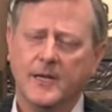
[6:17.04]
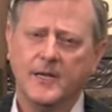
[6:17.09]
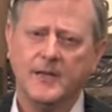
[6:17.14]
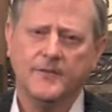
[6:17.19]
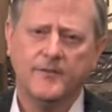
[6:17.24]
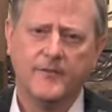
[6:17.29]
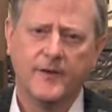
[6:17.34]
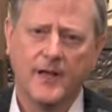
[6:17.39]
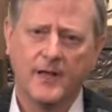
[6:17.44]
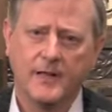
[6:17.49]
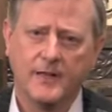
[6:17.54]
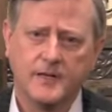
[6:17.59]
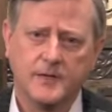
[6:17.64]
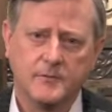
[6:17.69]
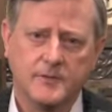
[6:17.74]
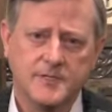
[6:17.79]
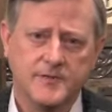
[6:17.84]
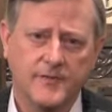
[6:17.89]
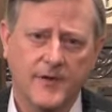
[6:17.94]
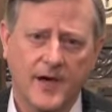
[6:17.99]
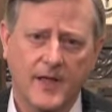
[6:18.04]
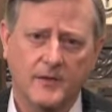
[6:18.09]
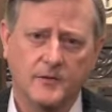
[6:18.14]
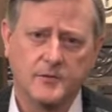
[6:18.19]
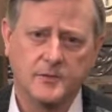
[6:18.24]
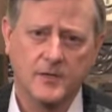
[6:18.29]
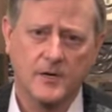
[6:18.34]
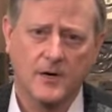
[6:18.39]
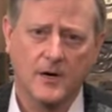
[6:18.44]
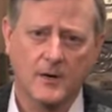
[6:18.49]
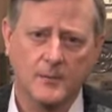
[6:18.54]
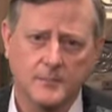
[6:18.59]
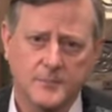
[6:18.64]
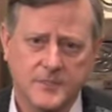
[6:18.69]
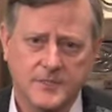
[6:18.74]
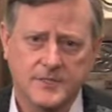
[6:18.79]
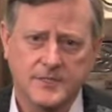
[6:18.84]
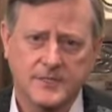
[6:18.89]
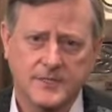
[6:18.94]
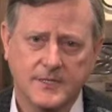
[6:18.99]
He fell into his father's
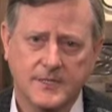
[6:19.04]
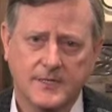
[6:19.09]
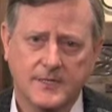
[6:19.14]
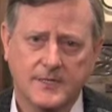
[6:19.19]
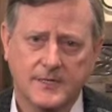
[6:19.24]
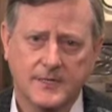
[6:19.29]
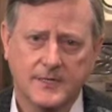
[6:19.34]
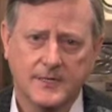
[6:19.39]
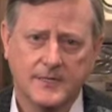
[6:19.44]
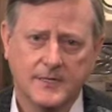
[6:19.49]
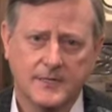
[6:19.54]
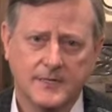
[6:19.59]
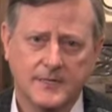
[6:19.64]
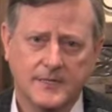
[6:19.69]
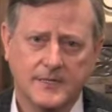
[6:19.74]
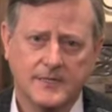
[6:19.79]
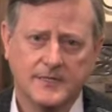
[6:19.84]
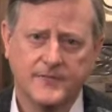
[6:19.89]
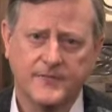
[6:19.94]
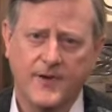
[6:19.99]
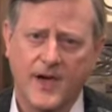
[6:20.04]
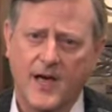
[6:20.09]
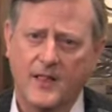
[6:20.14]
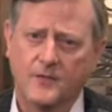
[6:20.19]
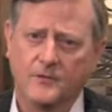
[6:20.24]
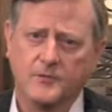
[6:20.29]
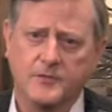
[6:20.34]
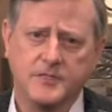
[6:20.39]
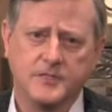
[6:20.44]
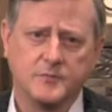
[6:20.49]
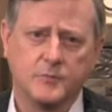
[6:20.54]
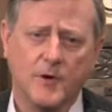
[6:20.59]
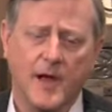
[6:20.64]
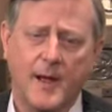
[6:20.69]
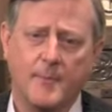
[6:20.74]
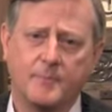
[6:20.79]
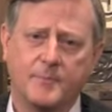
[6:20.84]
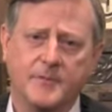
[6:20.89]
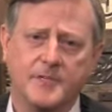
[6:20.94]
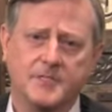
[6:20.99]
arms. His father just
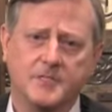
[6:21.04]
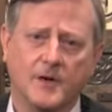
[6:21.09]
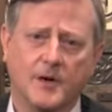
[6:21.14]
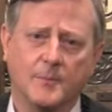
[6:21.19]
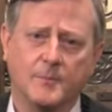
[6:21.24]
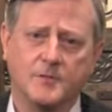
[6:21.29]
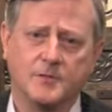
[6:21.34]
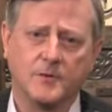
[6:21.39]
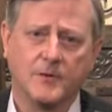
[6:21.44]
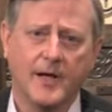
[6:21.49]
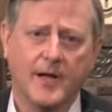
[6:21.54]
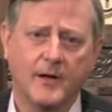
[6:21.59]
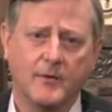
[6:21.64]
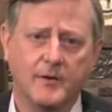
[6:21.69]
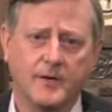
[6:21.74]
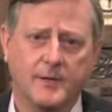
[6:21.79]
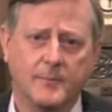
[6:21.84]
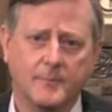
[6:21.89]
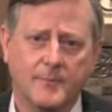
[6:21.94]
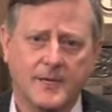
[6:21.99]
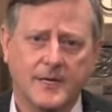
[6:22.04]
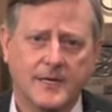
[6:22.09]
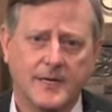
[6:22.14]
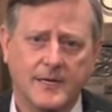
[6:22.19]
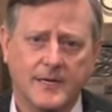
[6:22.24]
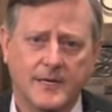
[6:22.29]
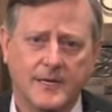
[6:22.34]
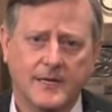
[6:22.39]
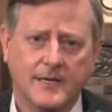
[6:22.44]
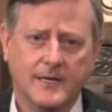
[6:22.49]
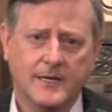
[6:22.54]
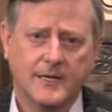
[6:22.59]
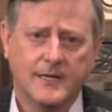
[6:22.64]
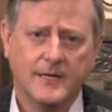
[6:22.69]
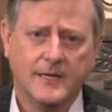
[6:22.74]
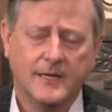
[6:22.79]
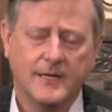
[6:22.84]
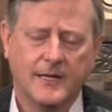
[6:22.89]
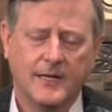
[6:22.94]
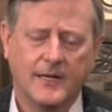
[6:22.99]
wrapped his arms around him.
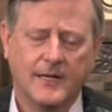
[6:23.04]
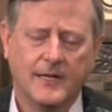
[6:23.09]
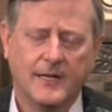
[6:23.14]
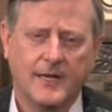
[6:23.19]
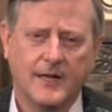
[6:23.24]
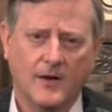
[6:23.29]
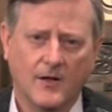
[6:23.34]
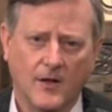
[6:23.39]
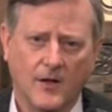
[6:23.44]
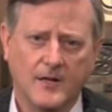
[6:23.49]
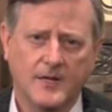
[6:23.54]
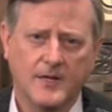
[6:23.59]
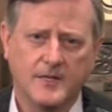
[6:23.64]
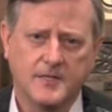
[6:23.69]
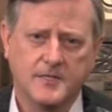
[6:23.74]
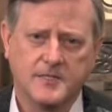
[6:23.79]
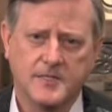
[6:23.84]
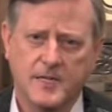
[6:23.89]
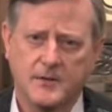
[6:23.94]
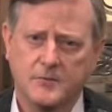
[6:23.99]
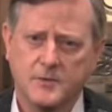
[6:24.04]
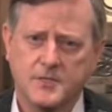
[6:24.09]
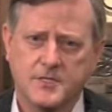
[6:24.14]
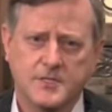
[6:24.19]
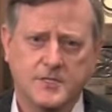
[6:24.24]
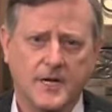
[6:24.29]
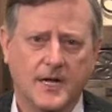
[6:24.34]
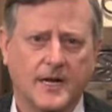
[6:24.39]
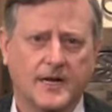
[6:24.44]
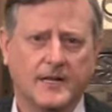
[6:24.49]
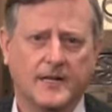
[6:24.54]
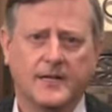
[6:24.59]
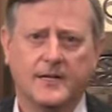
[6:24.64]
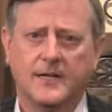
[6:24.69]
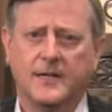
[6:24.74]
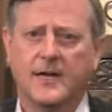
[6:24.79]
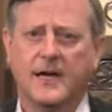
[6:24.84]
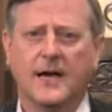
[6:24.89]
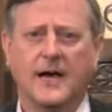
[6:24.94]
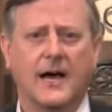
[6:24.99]
And all he could say was, Son,
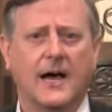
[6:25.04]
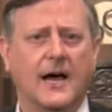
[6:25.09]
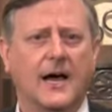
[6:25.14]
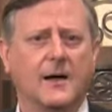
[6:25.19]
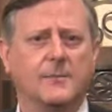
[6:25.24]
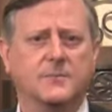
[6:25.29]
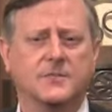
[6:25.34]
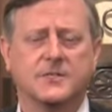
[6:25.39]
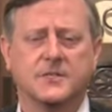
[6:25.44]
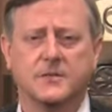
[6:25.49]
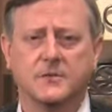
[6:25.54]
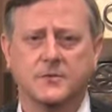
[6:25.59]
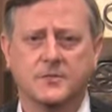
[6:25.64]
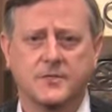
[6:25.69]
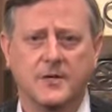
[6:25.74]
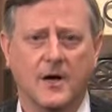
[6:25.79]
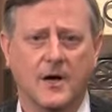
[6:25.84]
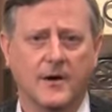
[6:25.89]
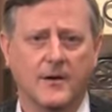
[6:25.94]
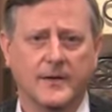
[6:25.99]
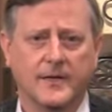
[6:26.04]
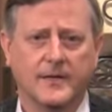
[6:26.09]
I'm so sorry.